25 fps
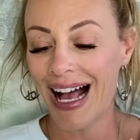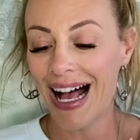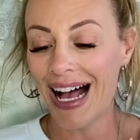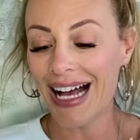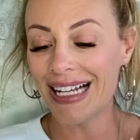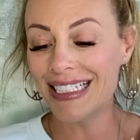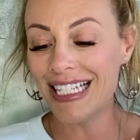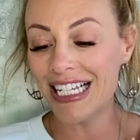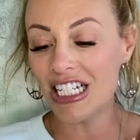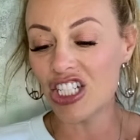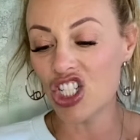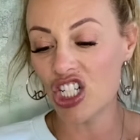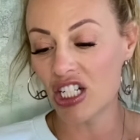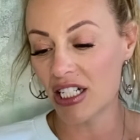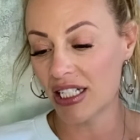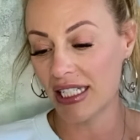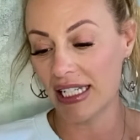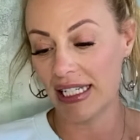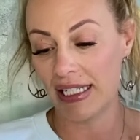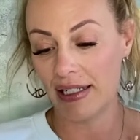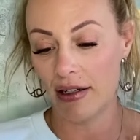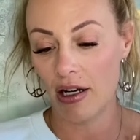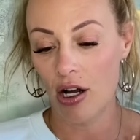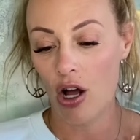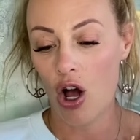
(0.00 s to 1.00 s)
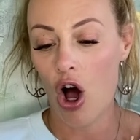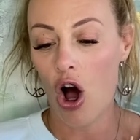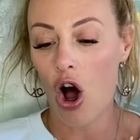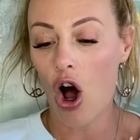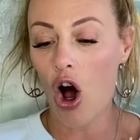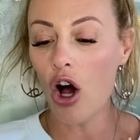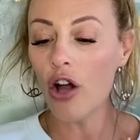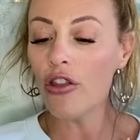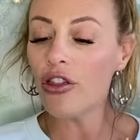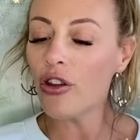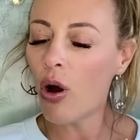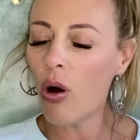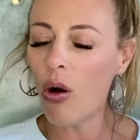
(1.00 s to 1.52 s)
Additionally,
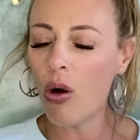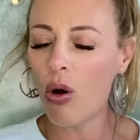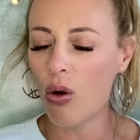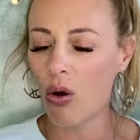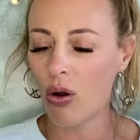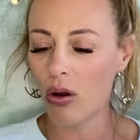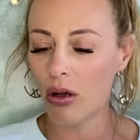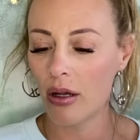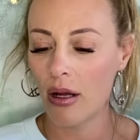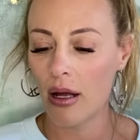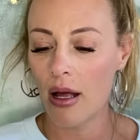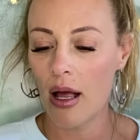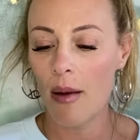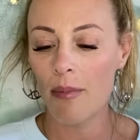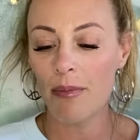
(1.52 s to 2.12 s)
on the whole,